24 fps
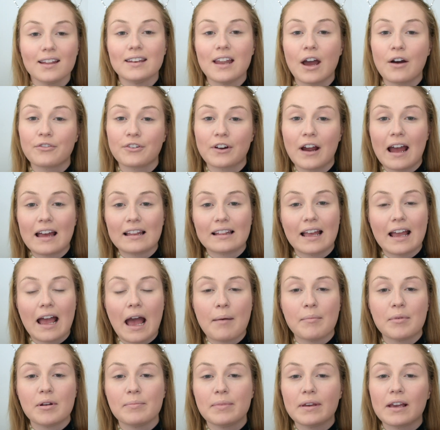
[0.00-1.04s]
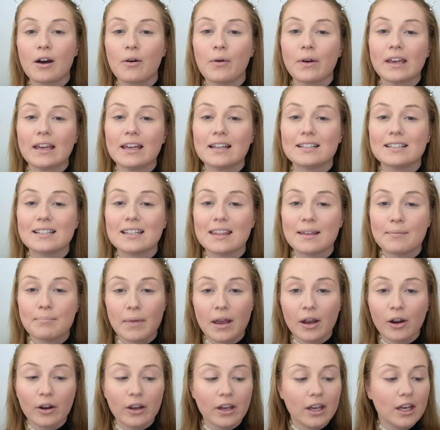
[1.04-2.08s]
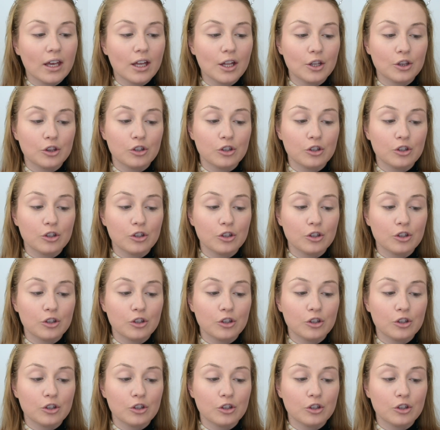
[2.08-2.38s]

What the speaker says: Now for highlight, I'm going to be going into the Mary